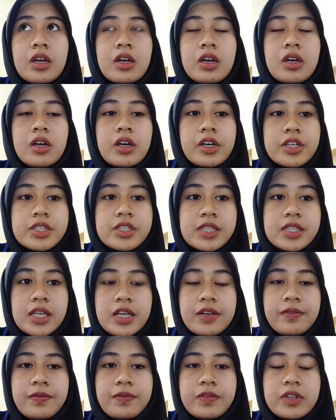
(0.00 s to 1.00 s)

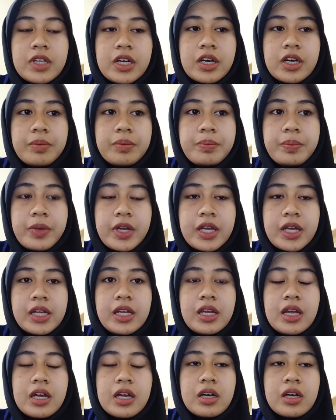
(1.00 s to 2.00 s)
receive their
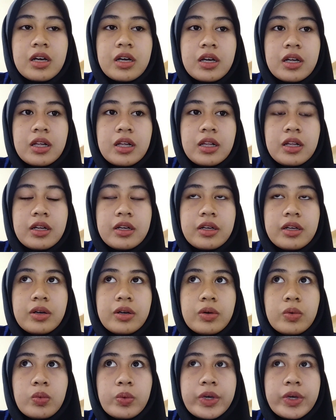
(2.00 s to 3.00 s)
pay
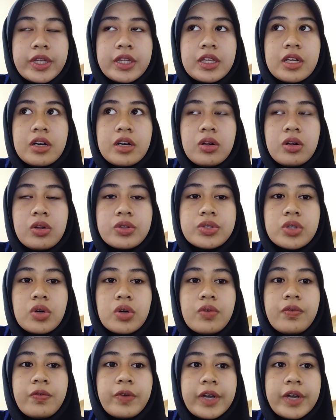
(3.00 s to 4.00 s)
with also
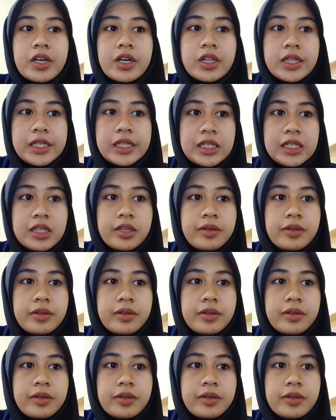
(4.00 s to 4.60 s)
fairly.